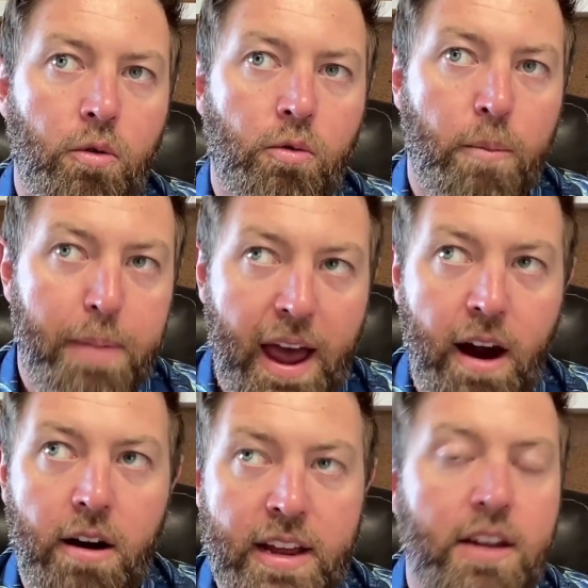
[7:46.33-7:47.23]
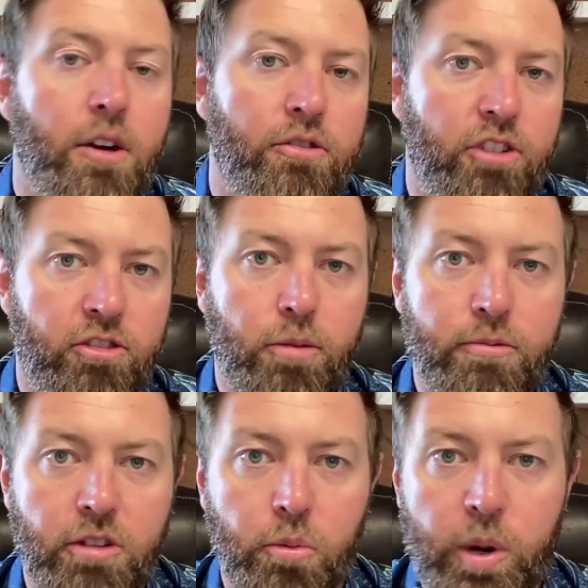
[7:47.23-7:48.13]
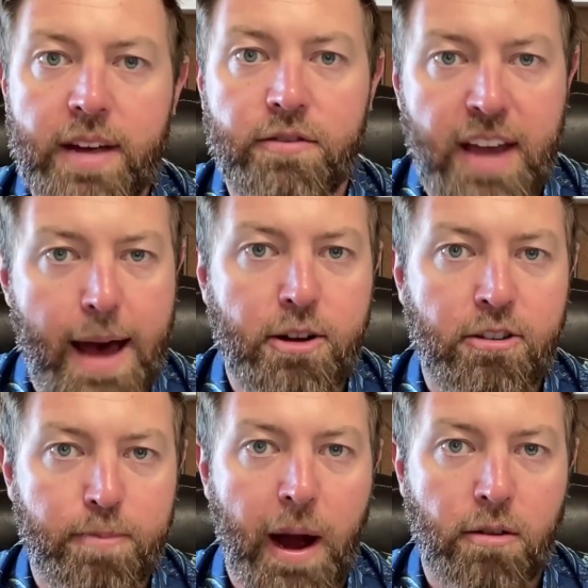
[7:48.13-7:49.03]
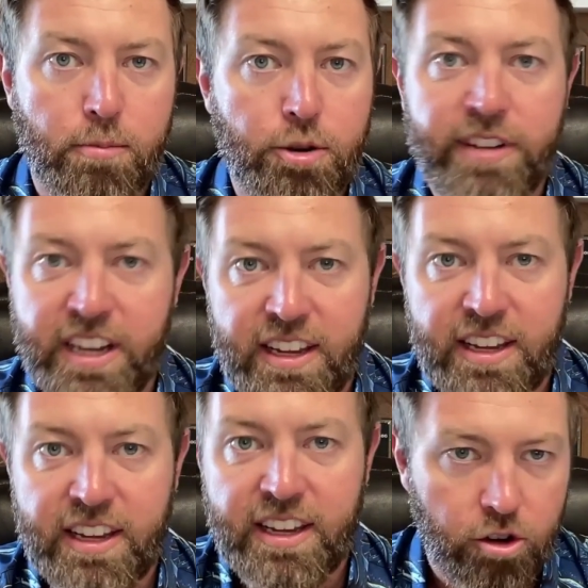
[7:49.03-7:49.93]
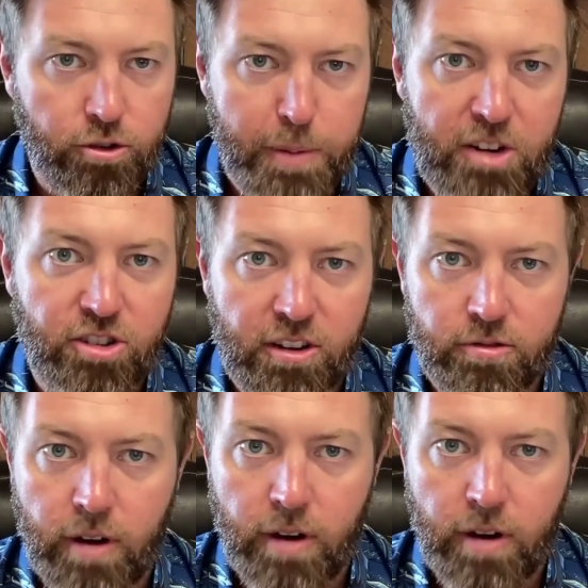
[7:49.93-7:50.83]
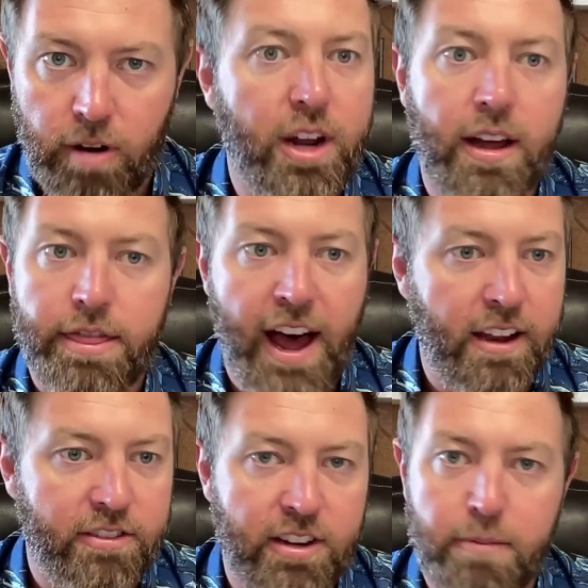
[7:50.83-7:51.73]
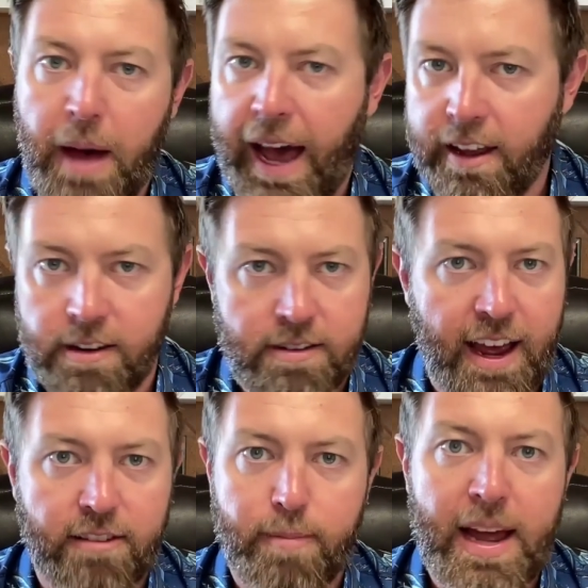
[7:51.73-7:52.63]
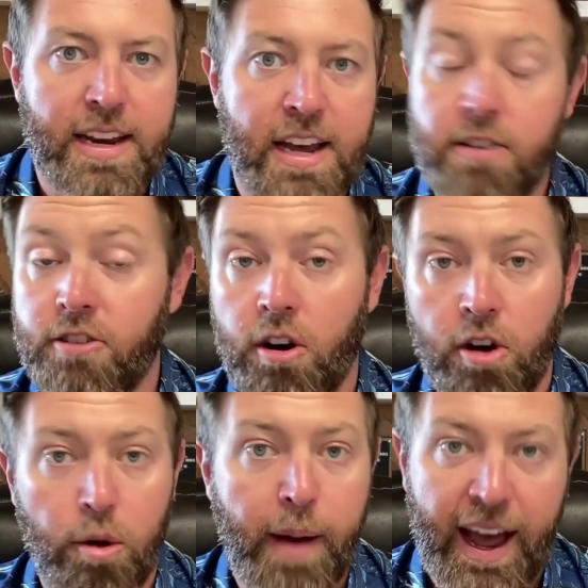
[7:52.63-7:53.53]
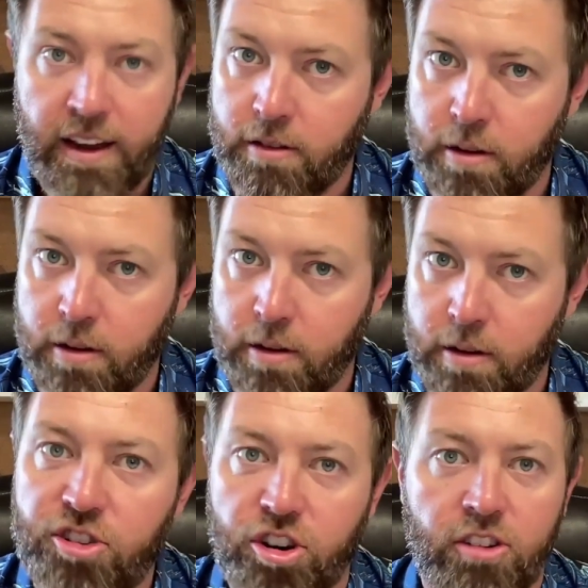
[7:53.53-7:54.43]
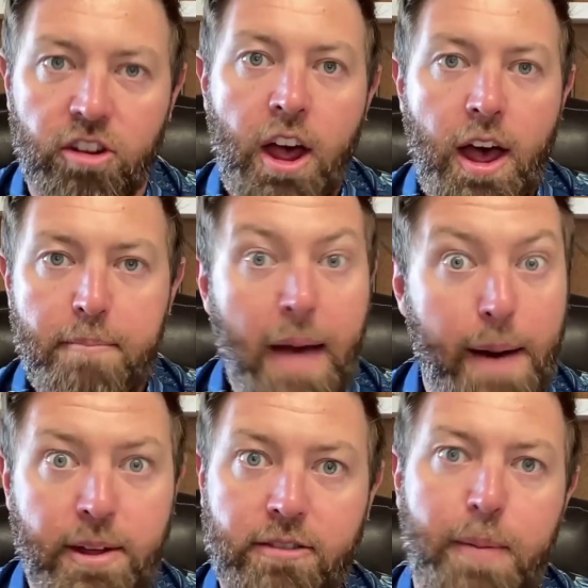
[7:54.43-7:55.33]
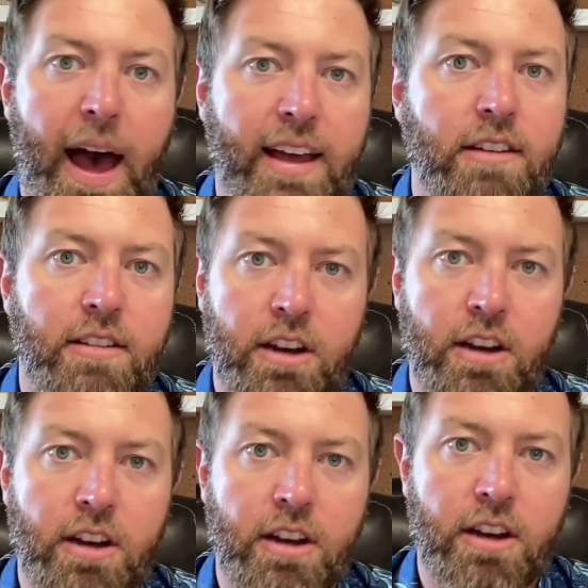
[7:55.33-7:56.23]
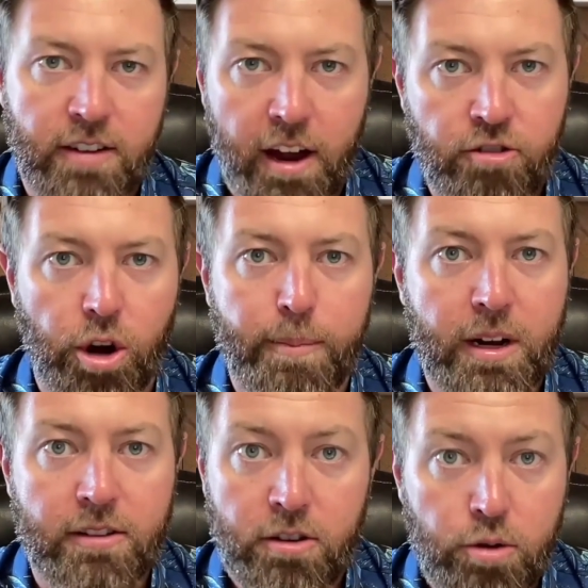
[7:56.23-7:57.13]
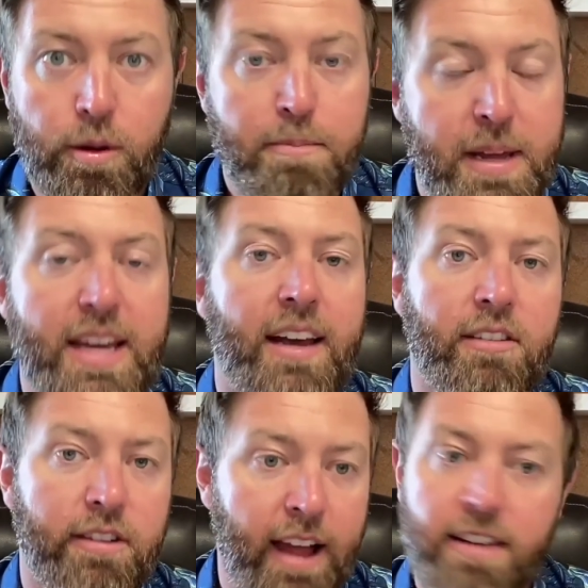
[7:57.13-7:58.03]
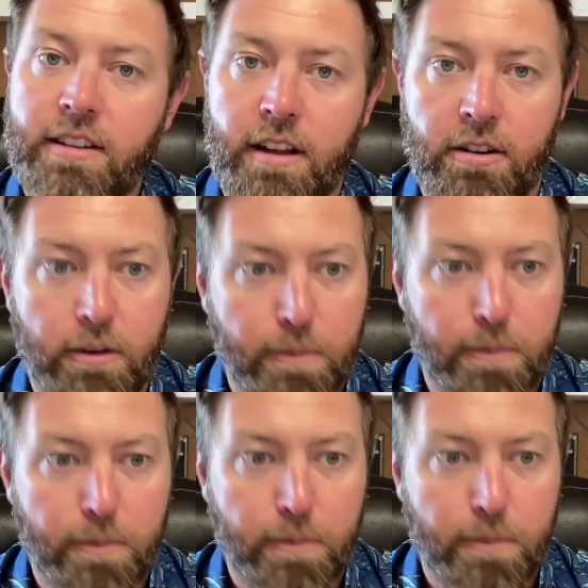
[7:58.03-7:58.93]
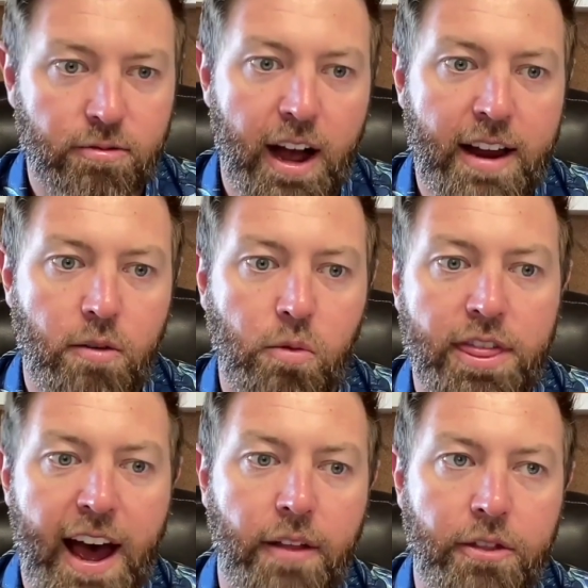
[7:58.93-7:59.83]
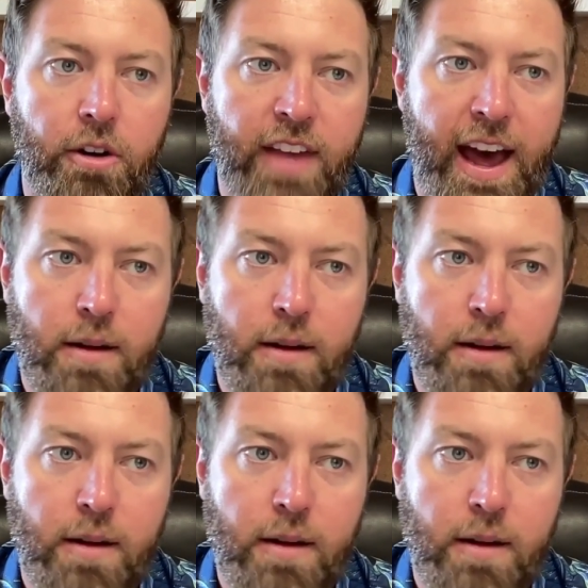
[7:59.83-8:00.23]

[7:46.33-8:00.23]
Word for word: repair ecosystems that we have damaged by removing keystone species, right? Putting a thylacine back into Tasmania, dodo back into Mauritius, mammoths back into the Arctic tundra, because human beings led to their demise, right? And without those